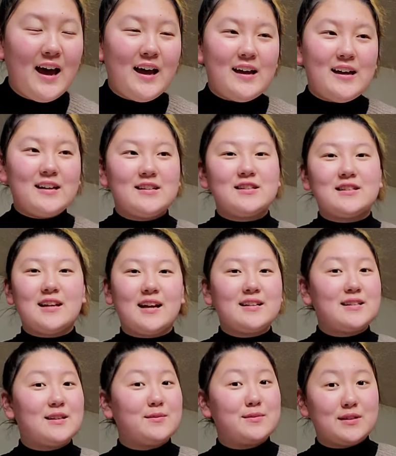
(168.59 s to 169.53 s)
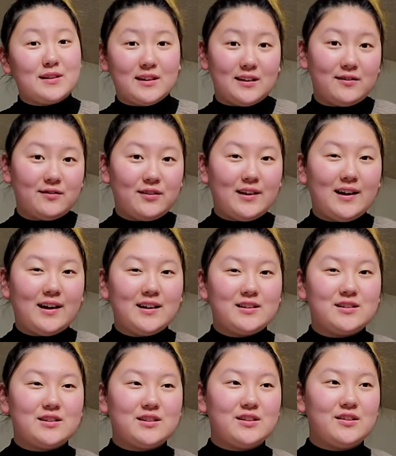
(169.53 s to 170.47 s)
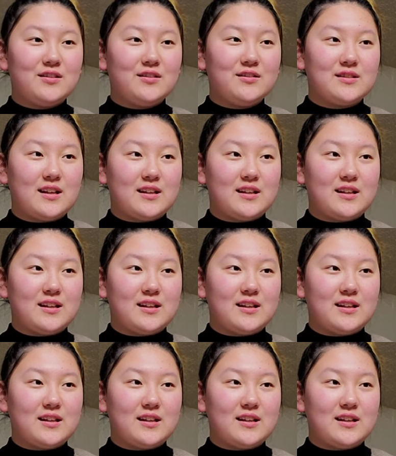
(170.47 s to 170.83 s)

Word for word: It just had some delivery issues.